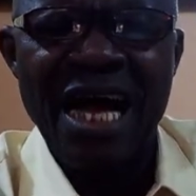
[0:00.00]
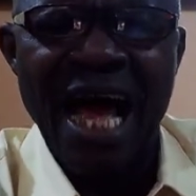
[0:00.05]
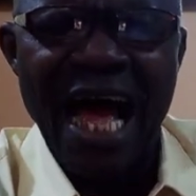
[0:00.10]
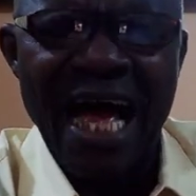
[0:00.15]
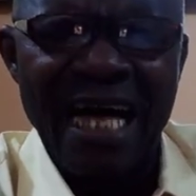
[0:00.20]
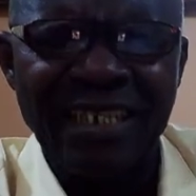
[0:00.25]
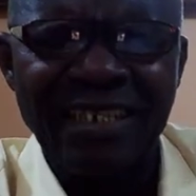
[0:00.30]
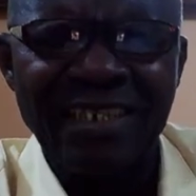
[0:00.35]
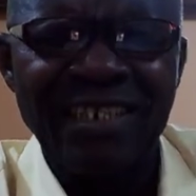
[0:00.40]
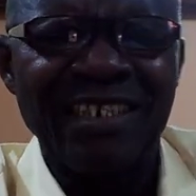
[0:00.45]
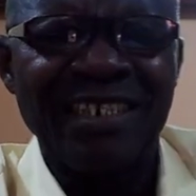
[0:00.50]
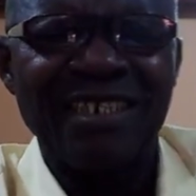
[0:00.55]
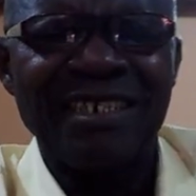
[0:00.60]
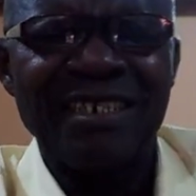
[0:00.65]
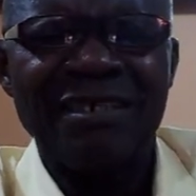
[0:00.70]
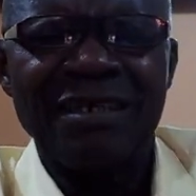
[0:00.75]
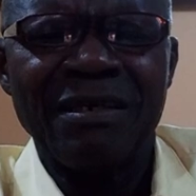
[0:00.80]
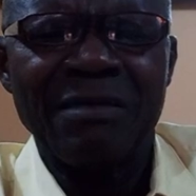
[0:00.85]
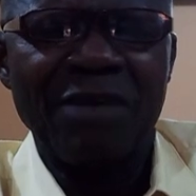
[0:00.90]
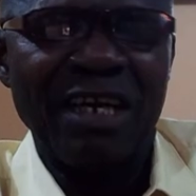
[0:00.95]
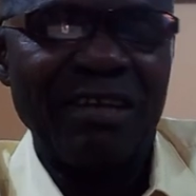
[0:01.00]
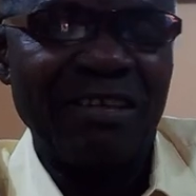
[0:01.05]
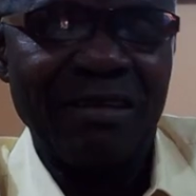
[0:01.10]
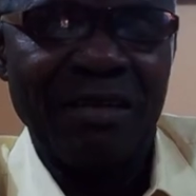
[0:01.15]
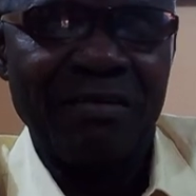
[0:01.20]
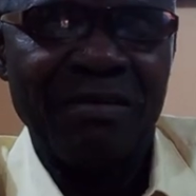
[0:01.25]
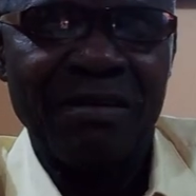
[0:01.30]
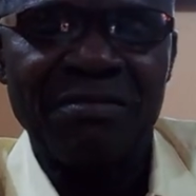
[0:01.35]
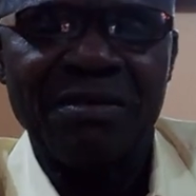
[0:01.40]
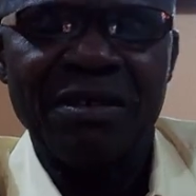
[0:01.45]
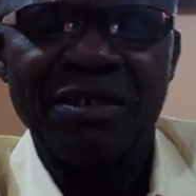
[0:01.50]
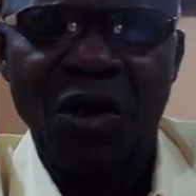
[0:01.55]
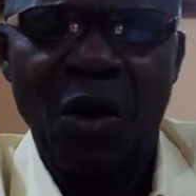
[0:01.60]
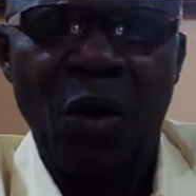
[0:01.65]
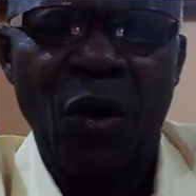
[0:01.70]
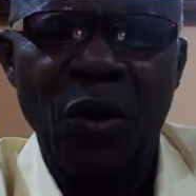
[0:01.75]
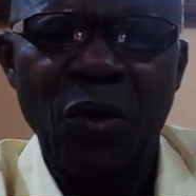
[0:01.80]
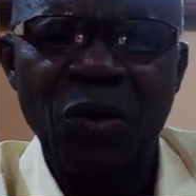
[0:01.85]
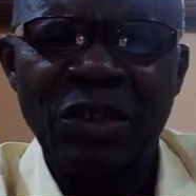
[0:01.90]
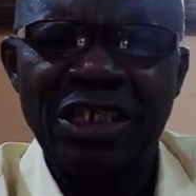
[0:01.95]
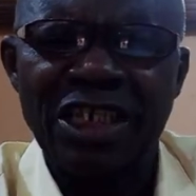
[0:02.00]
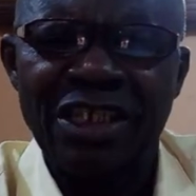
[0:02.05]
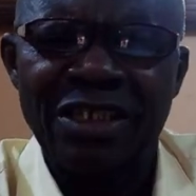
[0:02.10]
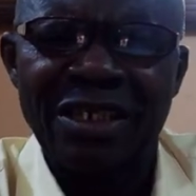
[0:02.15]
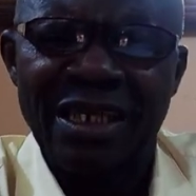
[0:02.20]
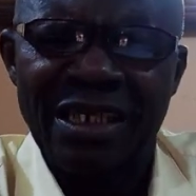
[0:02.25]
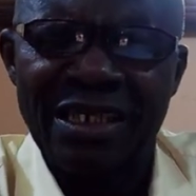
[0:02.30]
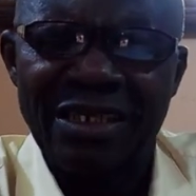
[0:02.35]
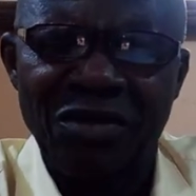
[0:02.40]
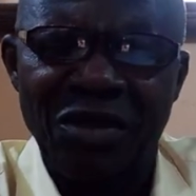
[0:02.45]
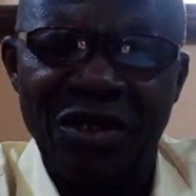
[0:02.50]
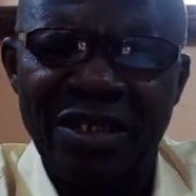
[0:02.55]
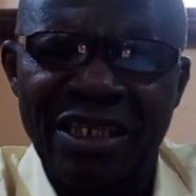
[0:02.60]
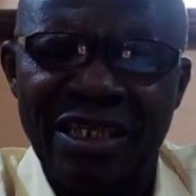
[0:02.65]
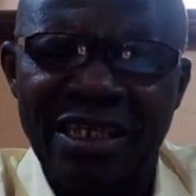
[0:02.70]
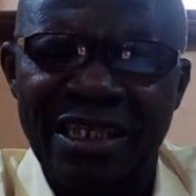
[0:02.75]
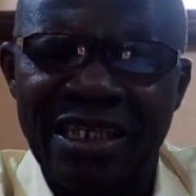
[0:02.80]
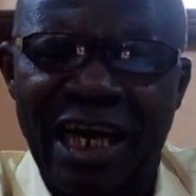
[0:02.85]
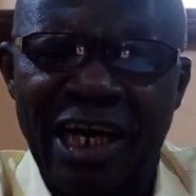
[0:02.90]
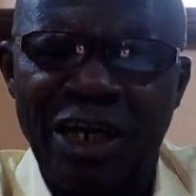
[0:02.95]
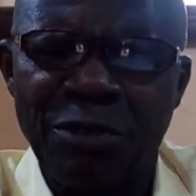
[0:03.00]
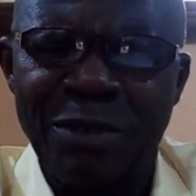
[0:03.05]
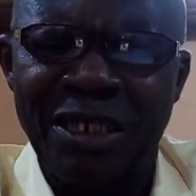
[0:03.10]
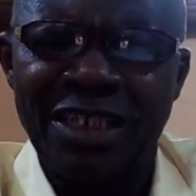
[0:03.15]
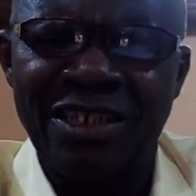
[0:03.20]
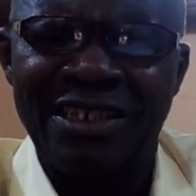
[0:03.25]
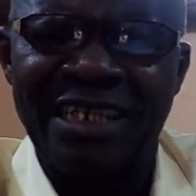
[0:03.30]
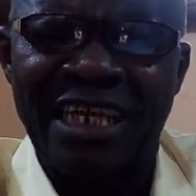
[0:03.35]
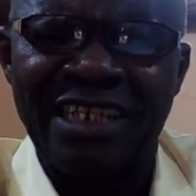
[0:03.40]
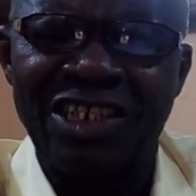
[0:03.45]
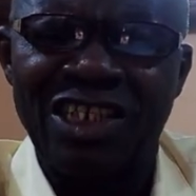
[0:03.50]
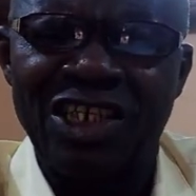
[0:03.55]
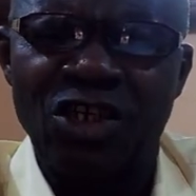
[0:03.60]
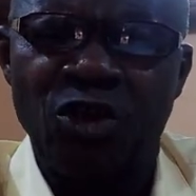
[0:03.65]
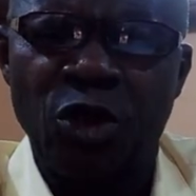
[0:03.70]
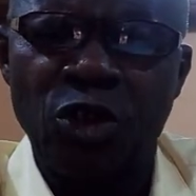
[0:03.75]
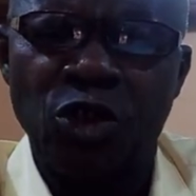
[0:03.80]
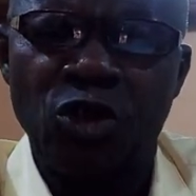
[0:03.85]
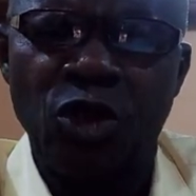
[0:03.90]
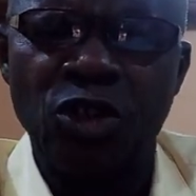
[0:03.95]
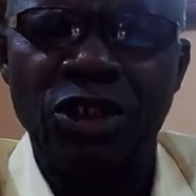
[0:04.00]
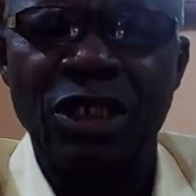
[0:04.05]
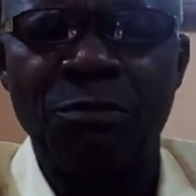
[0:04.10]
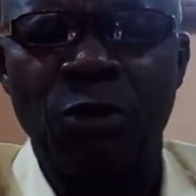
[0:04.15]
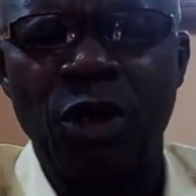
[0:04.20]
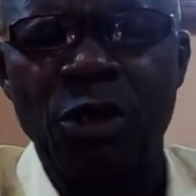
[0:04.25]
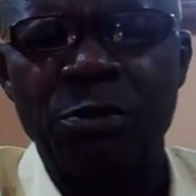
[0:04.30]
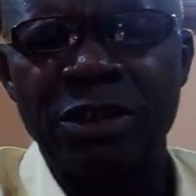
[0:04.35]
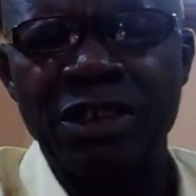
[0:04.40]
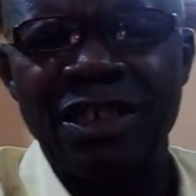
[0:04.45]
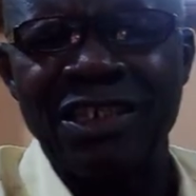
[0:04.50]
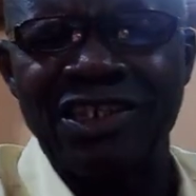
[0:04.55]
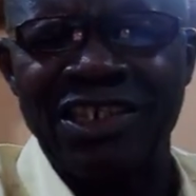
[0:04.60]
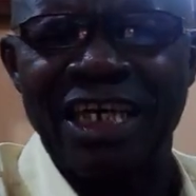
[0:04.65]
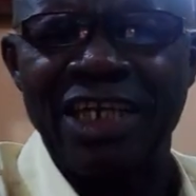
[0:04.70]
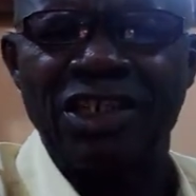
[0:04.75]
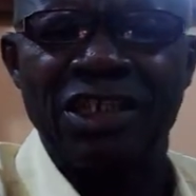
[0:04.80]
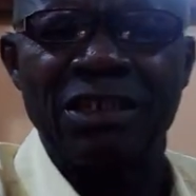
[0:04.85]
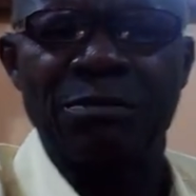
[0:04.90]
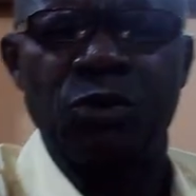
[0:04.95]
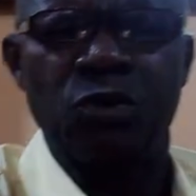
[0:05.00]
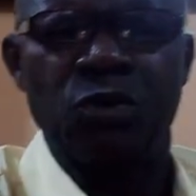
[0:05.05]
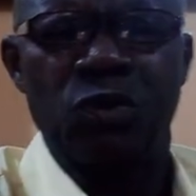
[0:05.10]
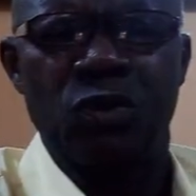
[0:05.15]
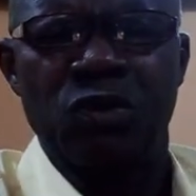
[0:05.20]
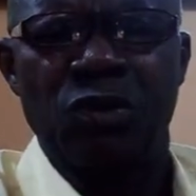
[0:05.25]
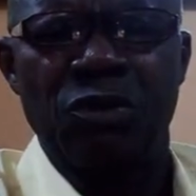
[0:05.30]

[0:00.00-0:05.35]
And you know, it, you know the, the arrangement that the construction must be sensible,